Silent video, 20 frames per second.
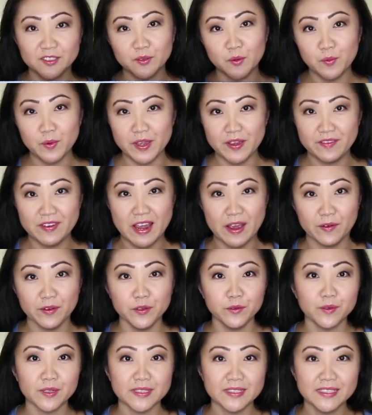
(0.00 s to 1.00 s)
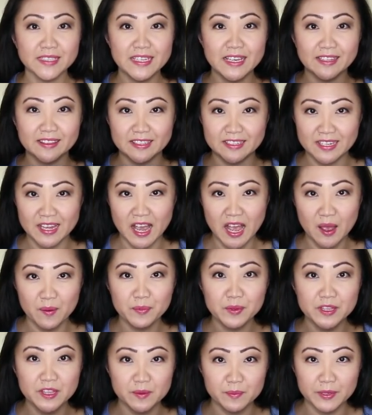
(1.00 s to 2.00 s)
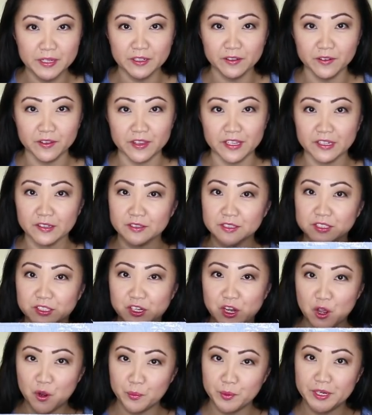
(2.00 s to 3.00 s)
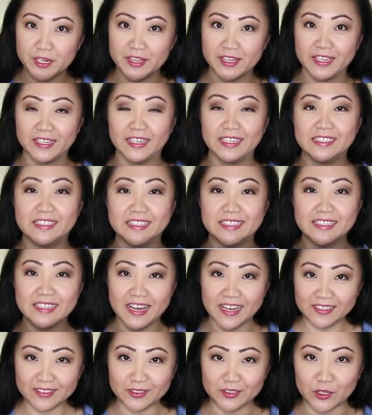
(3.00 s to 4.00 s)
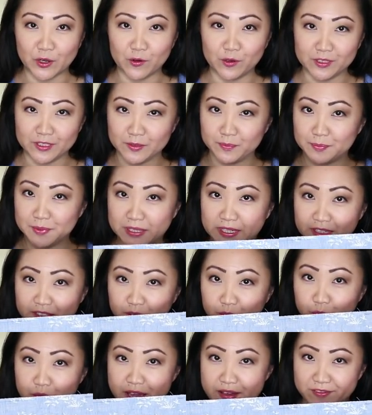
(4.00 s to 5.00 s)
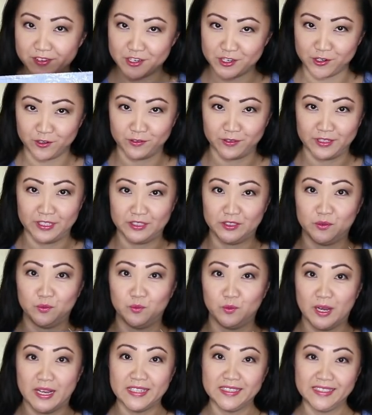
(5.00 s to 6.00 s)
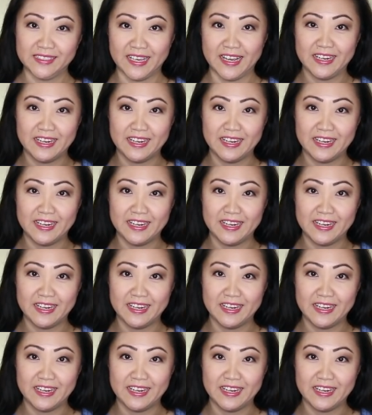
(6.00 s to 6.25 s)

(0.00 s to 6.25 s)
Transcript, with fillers: what we have now, and you can see at the top in the middle there is an opening that I did not sew. It's because we have to turn this right side